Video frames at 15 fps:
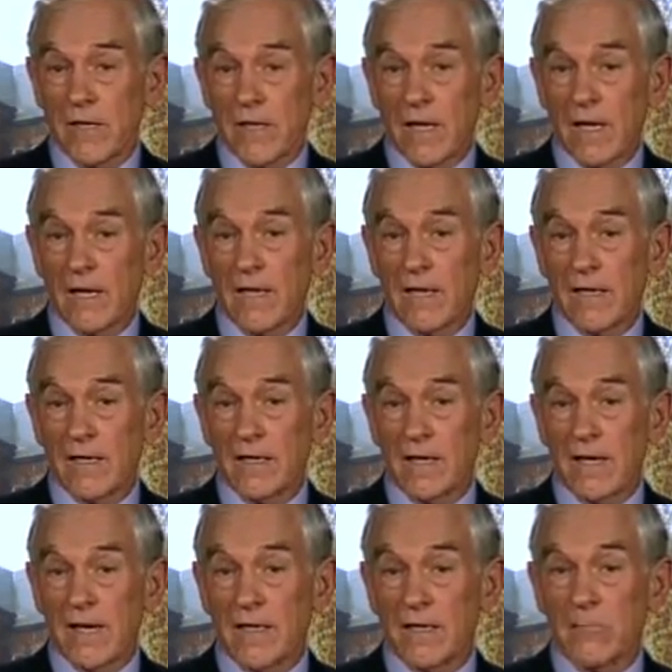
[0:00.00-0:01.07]
And
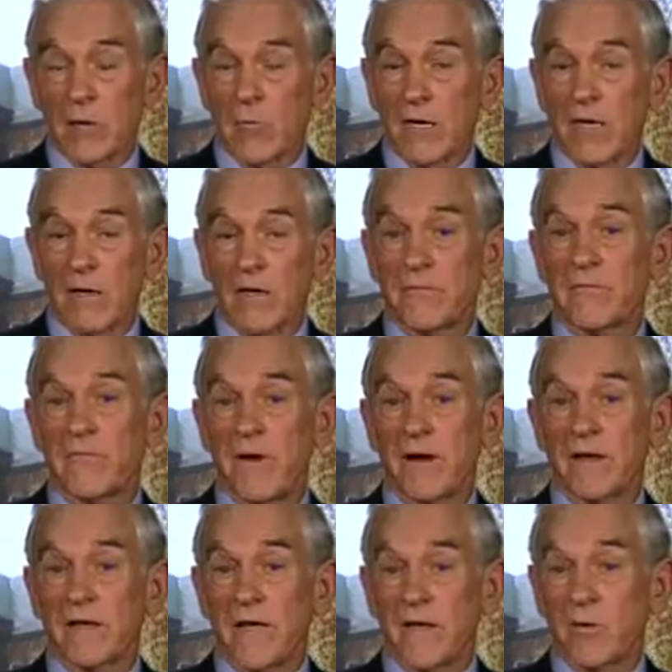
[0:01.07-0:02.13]
then we went off and fought
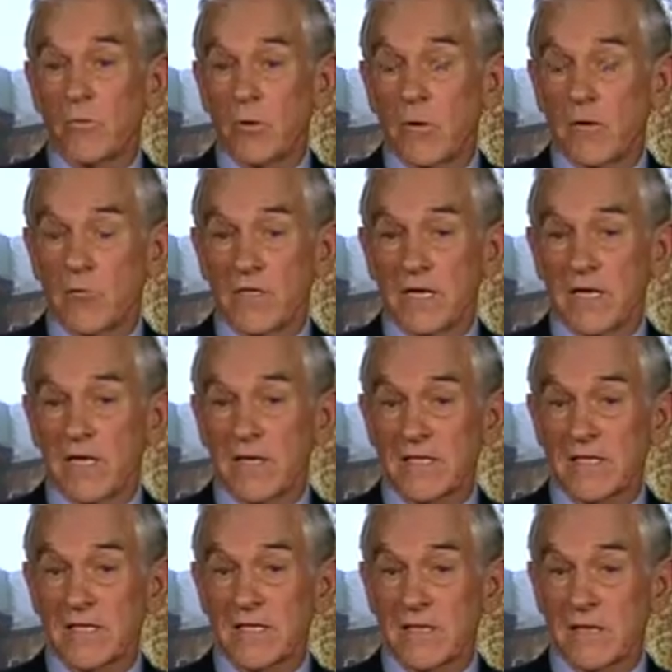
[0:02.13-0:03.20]
another war that was
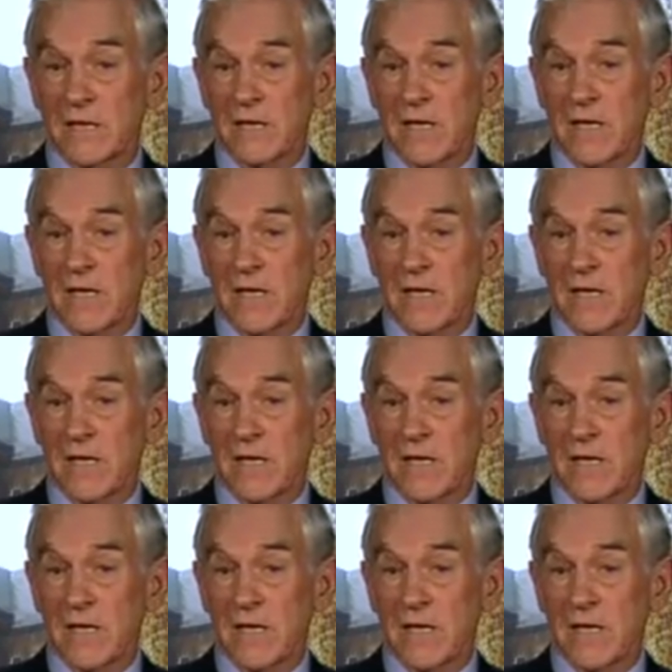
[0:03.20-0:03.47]
unnecessary.